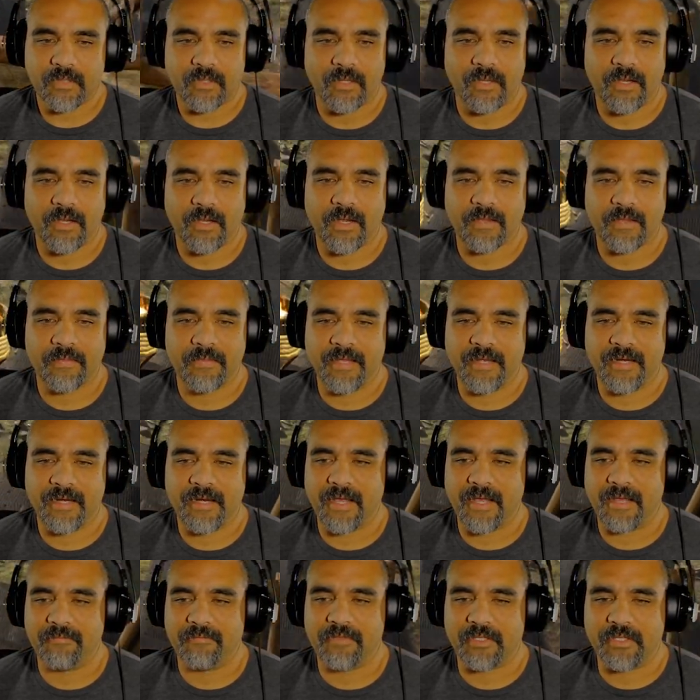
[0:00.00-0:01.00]
And then I
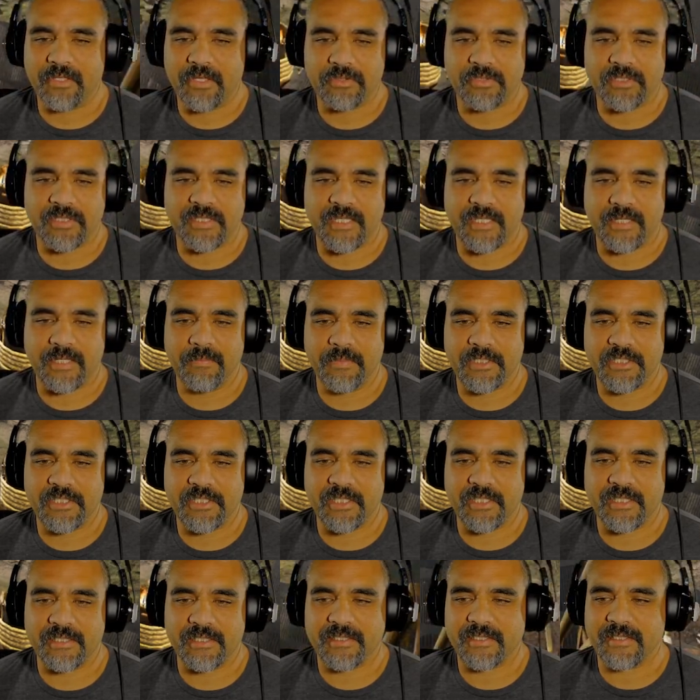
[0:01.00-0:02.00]
have the ghost
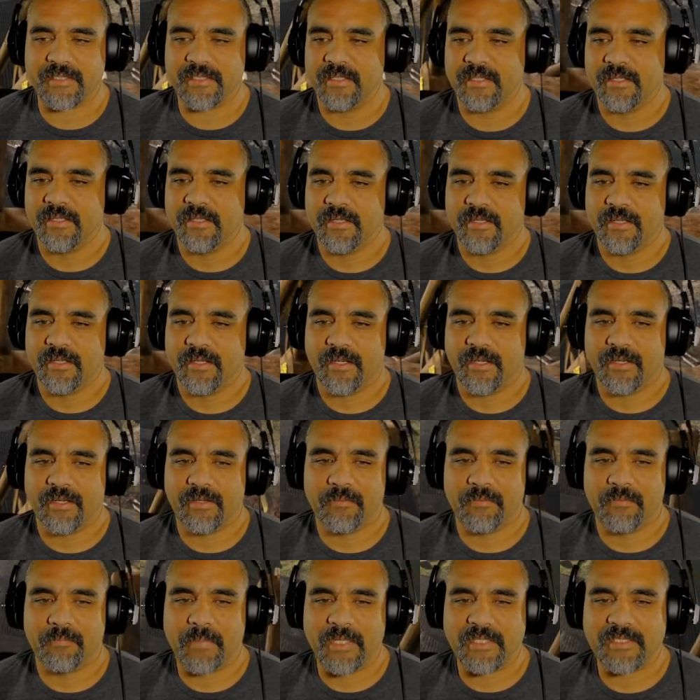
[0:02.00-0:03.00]
images,
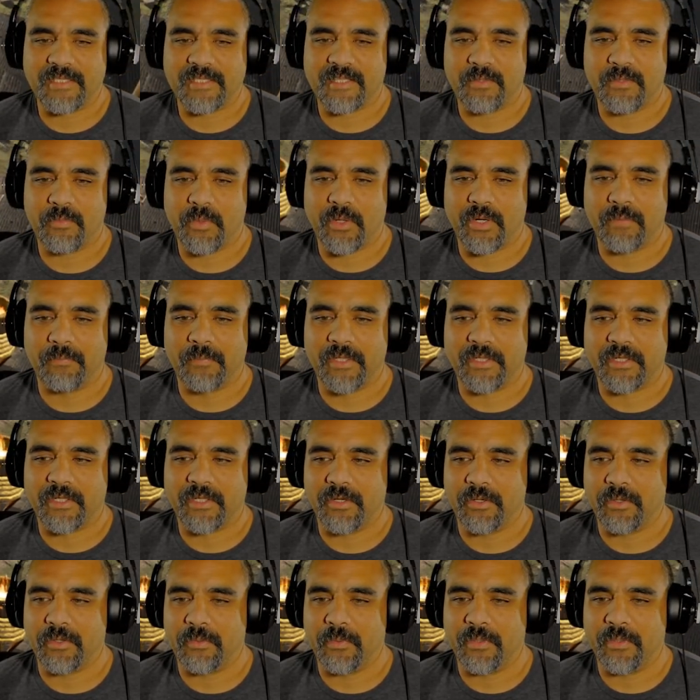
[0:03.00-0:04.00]
basically where I'm going to
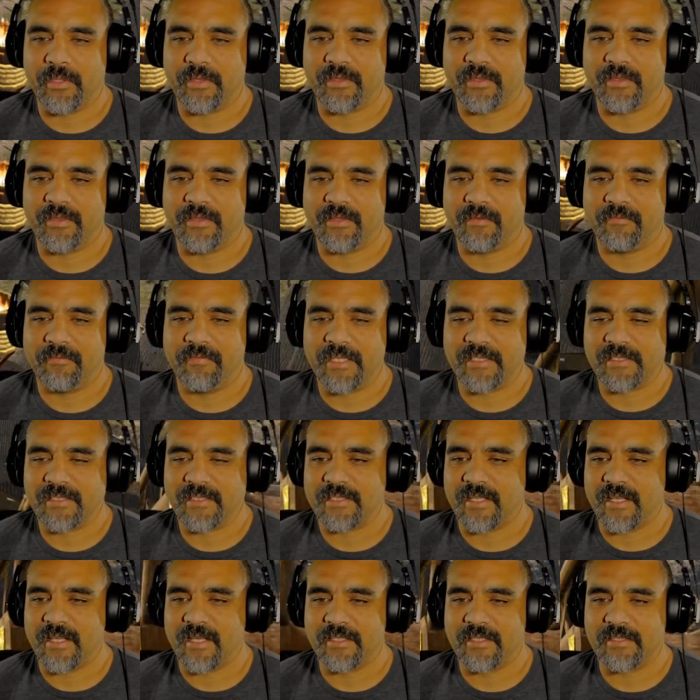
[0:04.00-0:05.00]
go with the
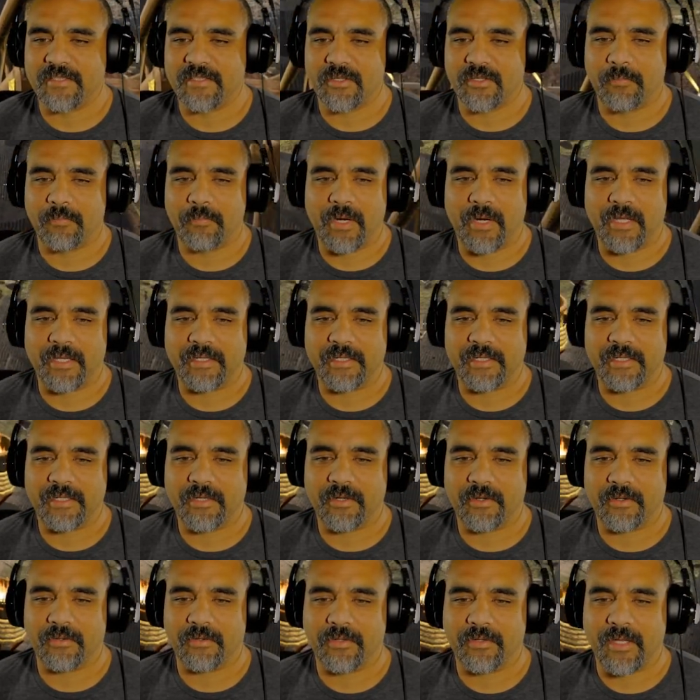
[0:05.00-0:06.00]
fence line. So I'm probably going
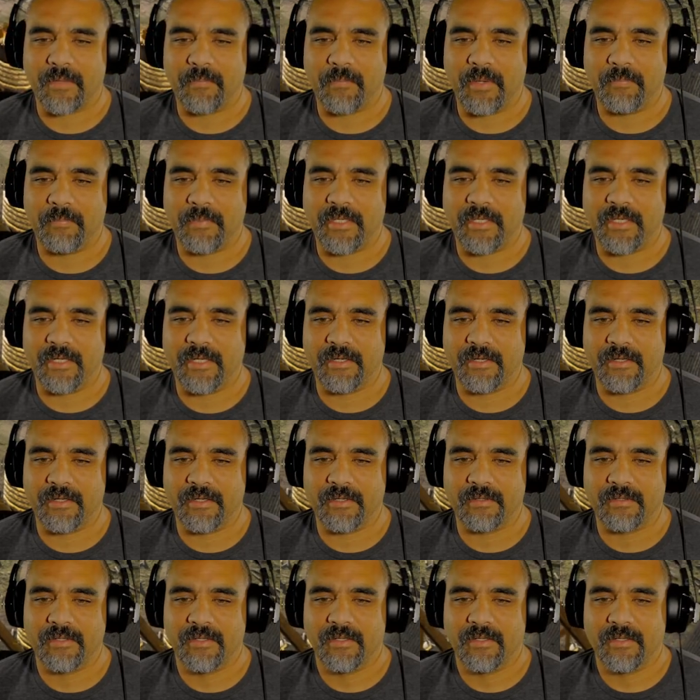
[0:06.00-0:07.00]
to come up
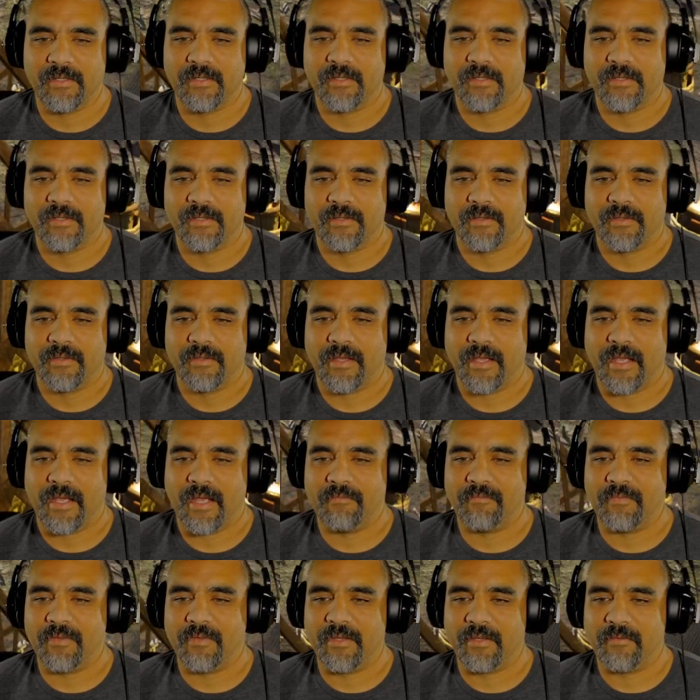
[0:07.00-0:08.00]
here,
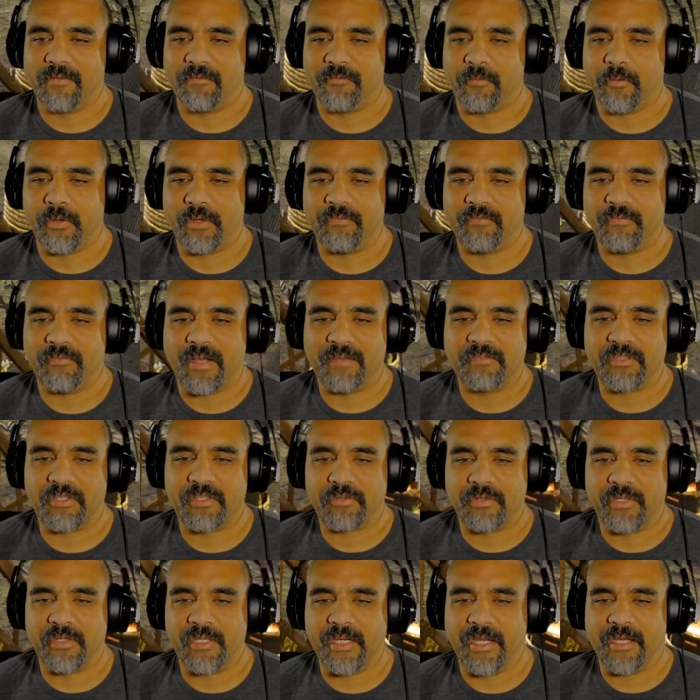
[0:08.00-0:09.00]
have a
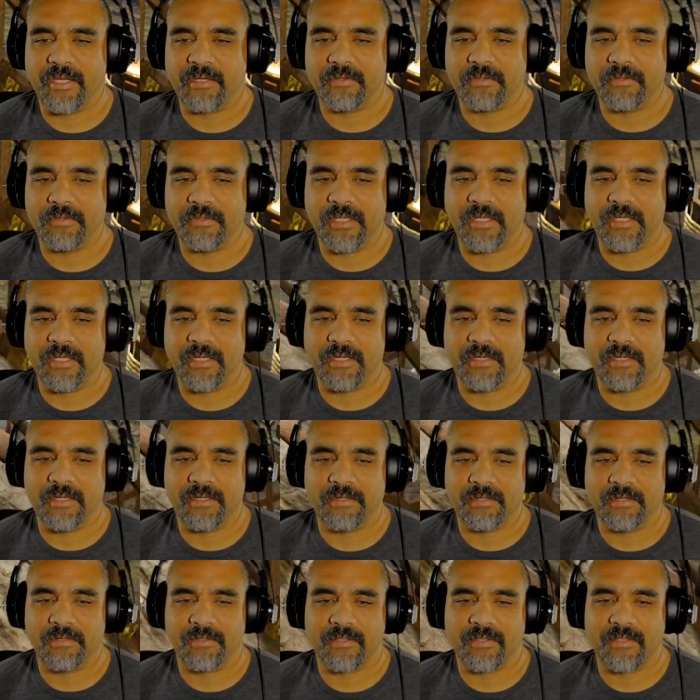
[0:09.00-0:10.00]
45-degree angle
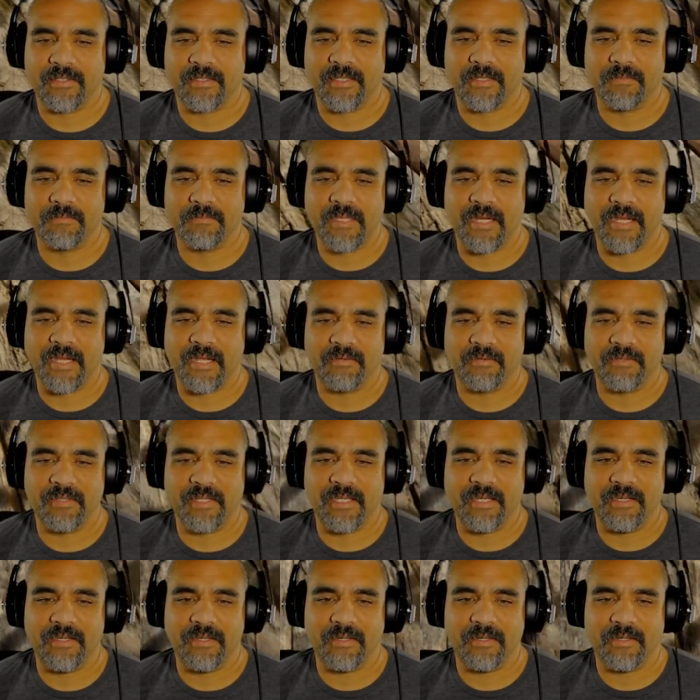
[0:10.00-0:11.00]
here, come down
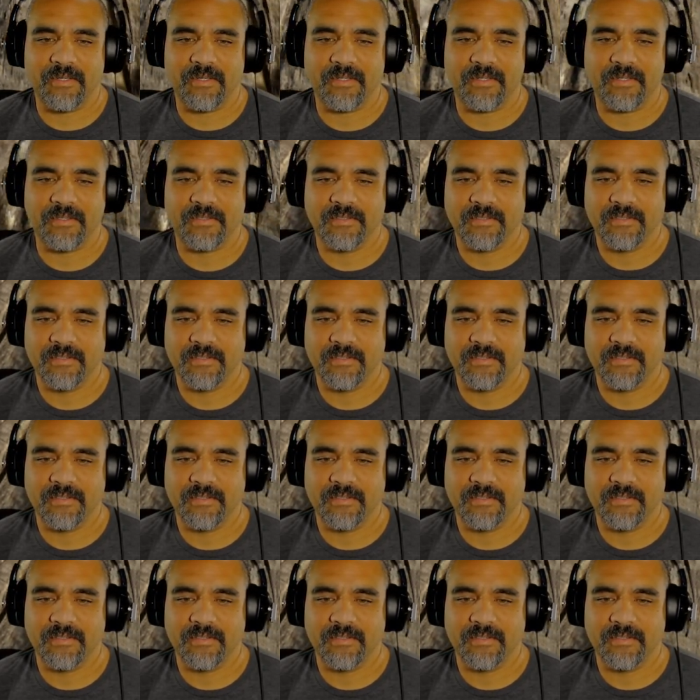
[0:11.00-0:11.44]
here,